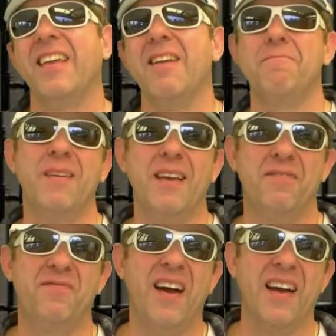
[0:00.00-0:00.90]
Give me a
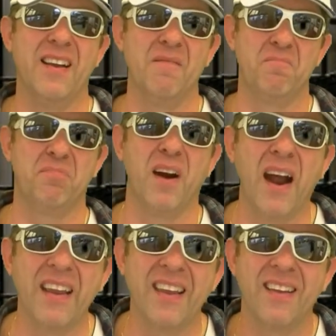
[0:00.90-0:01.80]
fucking
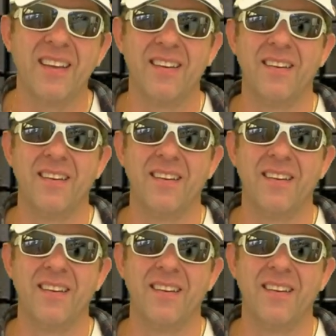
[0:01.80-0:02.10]
break.